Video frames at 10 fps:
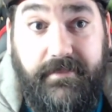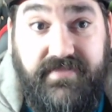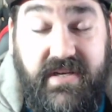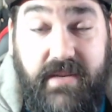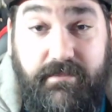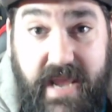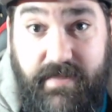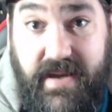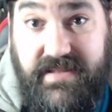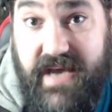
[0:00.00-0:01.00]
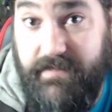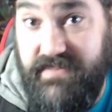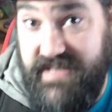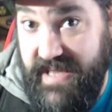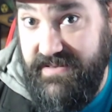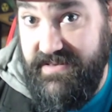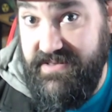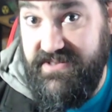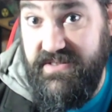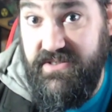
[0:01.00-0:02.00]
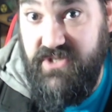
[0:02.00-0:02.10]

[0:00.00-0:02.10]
Did it make my top 10 list?